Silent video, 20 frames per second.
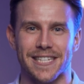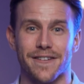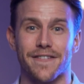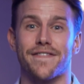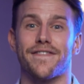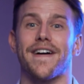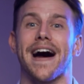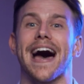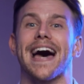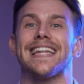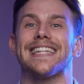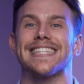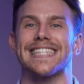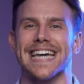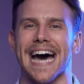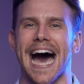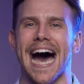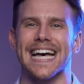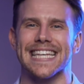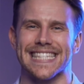
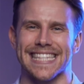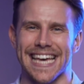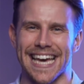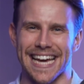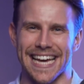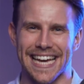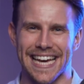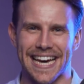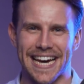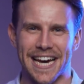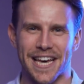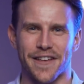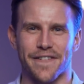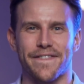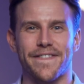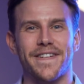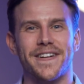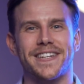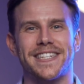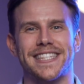Fantastic. The
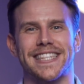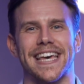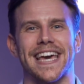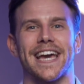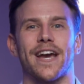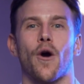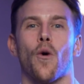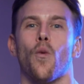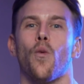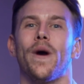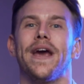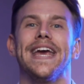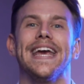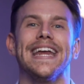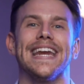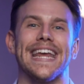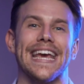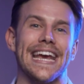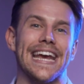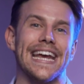first thing we
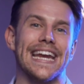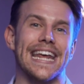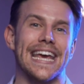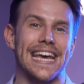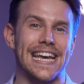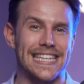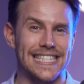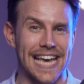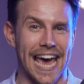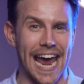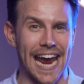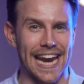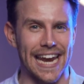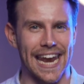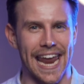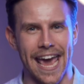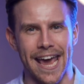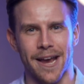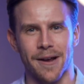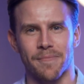need is a
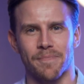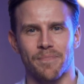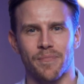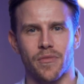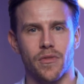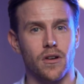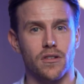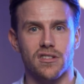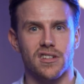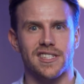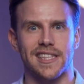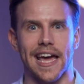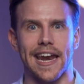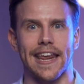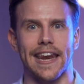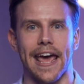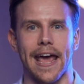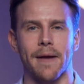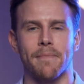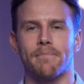name. Not just any
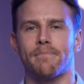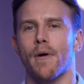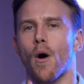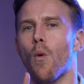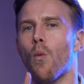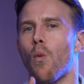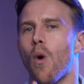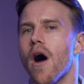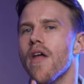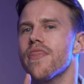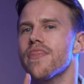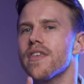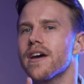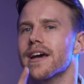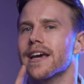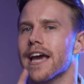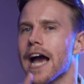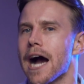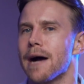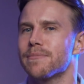name, but one that
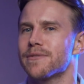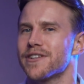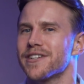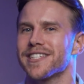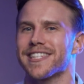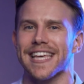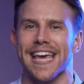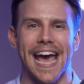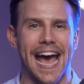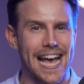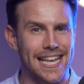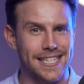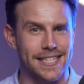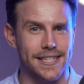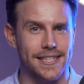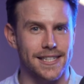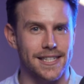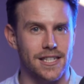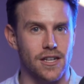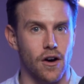captures the
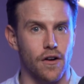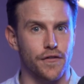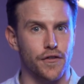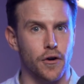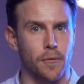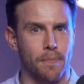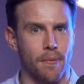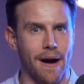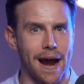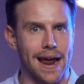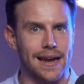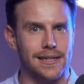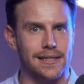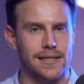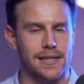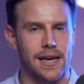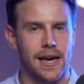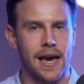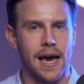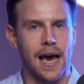essence of your brand
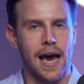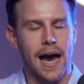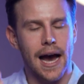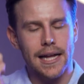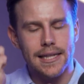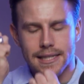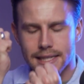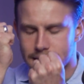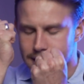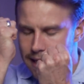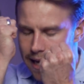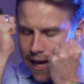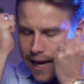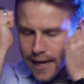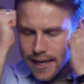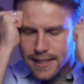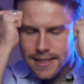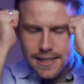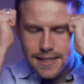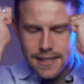and
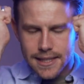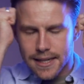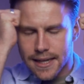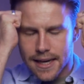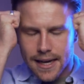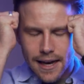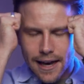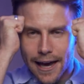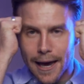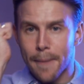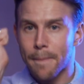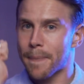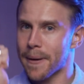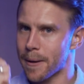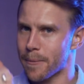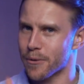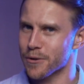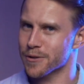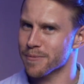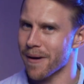sticks in
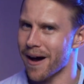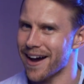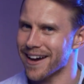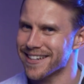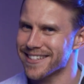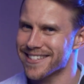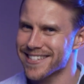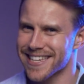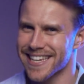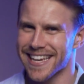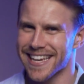people's minds.